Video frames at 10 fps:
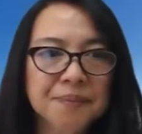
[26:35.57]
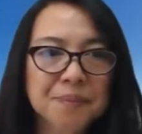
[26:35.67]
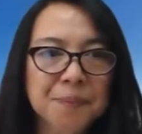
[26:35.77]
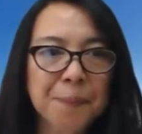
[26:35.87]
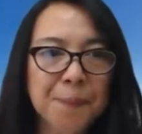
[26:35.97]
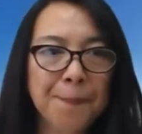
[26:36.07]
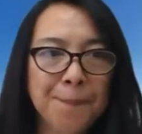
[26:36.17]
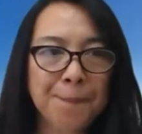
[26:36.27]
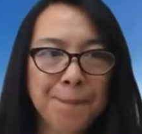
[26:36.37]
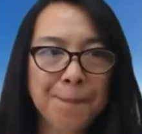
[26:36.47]

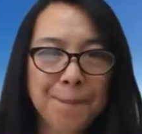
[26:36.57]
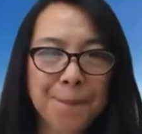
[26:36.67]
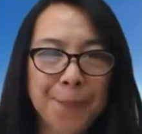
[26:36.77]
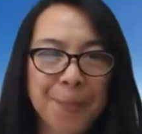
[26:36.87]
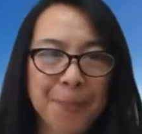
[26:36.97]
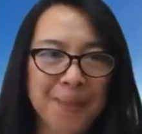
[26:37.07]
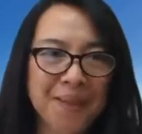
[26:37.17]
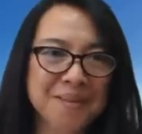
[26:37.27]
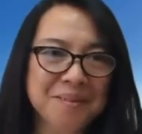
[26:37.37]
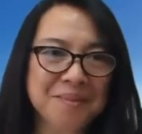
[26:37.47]

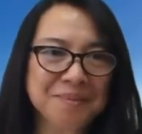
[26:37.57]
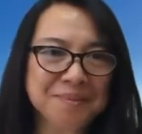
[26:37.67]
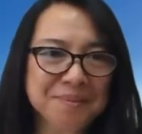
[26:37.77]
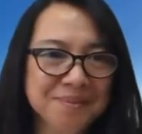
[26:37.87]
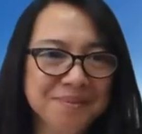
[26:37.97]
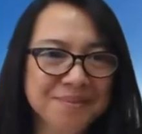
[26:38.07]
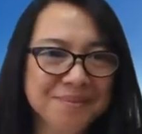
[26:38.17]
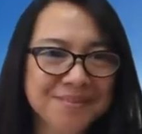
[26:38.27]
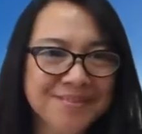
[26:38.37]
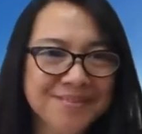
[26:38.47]

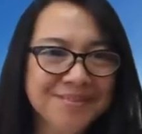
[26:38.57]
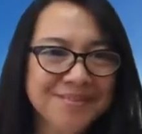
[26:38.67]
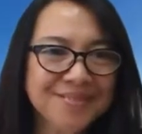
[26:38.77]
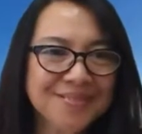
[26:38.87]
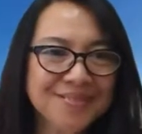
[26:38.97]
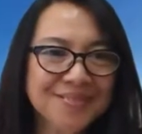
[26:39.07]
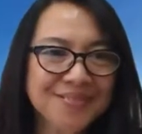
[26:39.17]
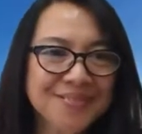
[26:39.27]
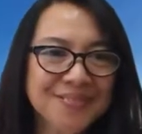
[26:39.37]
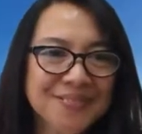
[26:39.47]

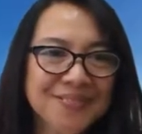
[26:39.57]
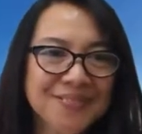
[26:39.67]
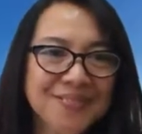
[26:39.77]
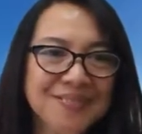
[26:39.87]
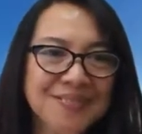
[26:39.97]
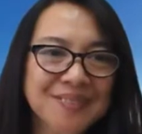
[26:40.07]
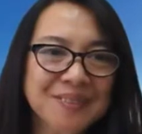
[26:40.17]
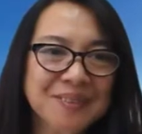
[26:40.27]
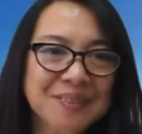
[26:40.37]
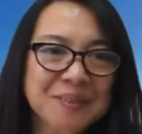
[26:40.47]

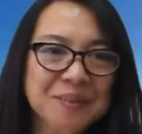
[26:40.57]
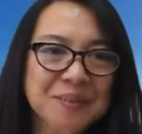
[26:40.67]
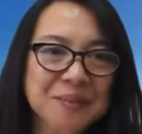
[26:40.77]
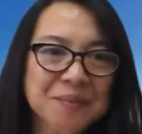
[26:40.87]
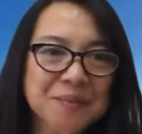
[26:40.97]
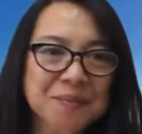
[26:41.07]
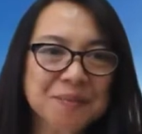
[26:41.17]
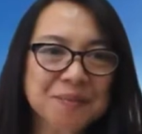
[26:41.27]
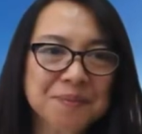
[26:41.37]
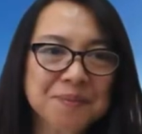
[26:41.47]

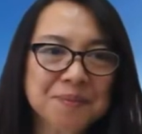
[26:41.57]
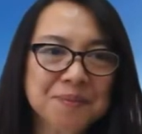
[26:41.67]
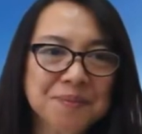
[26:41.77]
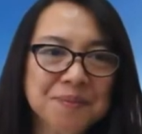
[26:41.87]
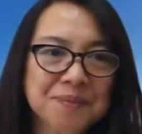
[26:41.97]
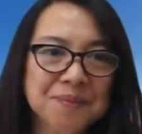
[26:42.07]
The person shown says nothing.